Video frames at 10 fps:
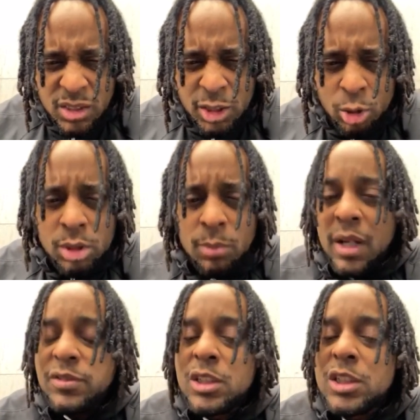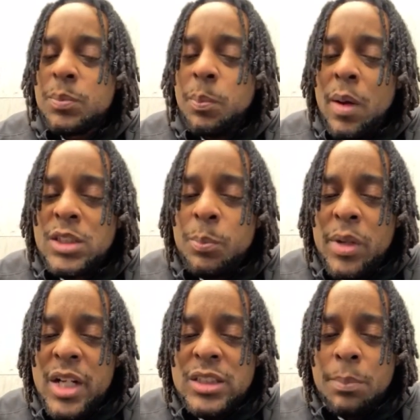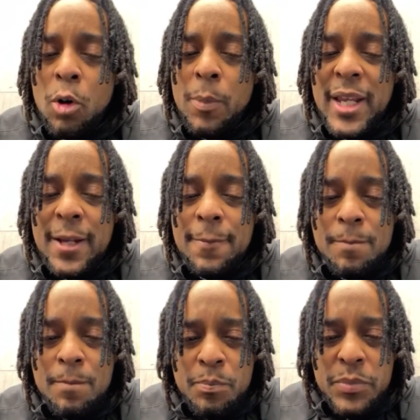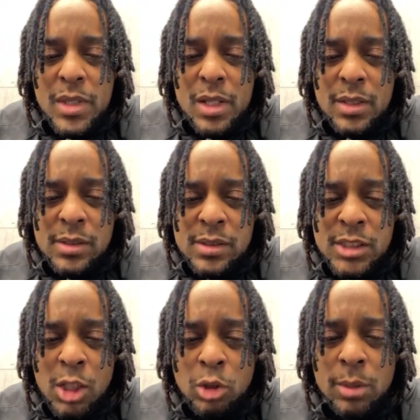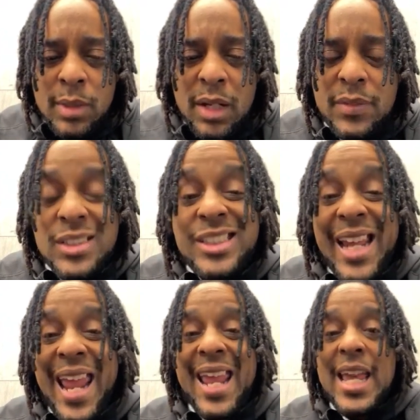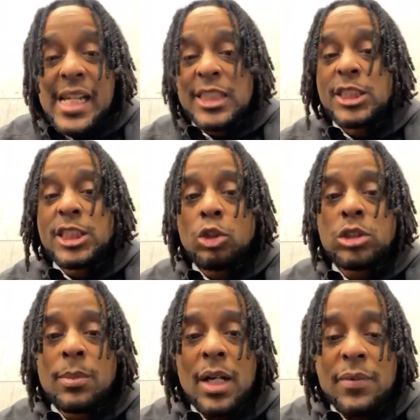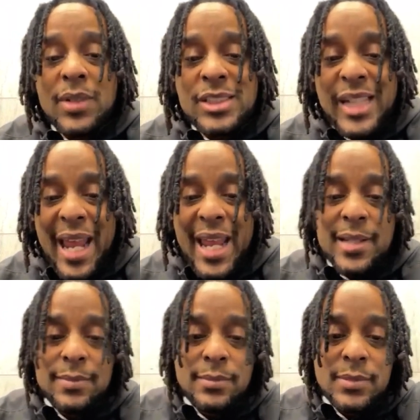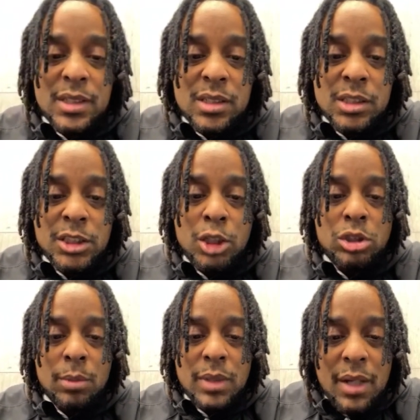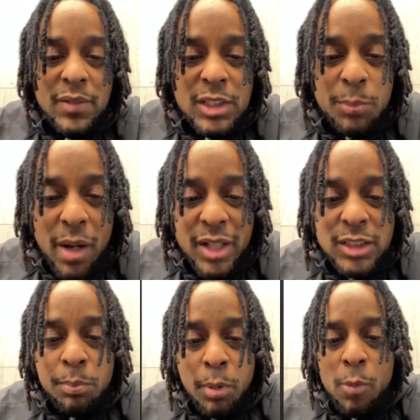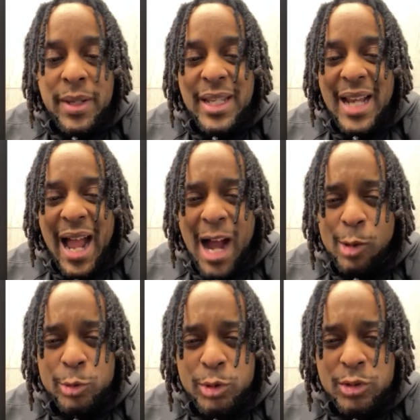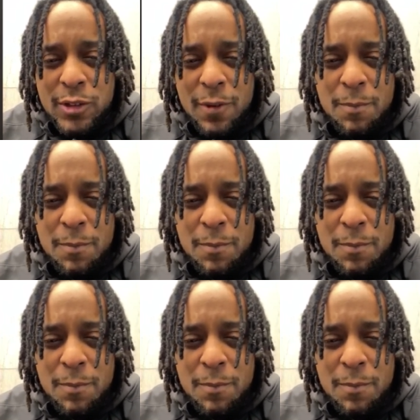Show some love to Sponge Booby. Show some love to Jay. Show some love to Jay. Show some love to Sponge Booby in the house.